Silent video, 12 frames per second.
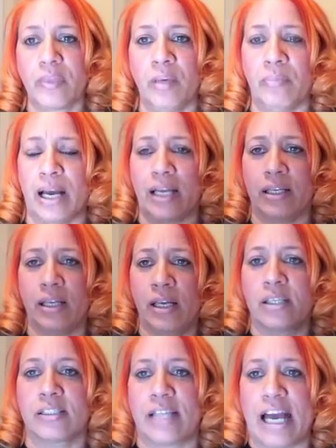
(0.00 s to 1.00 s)
My
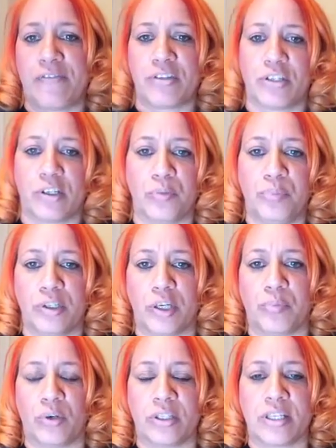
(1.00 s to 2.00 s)
staff is going to put
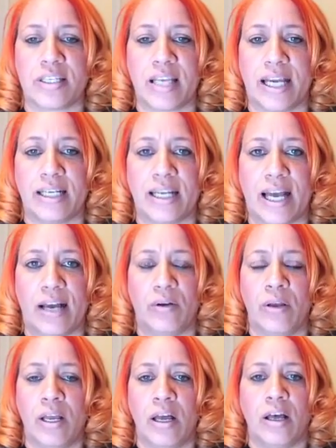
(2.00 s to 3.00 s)
up on the site
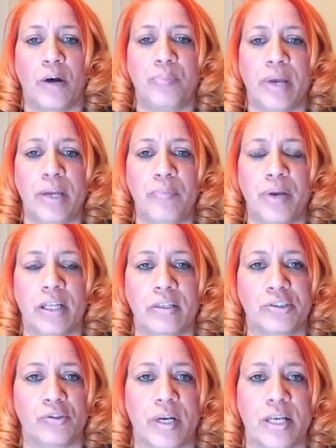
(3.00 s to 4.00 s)
now a PayPal
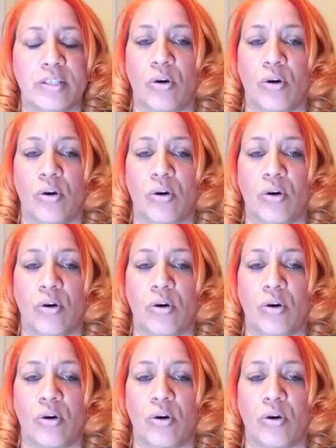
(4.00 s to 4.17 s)
address.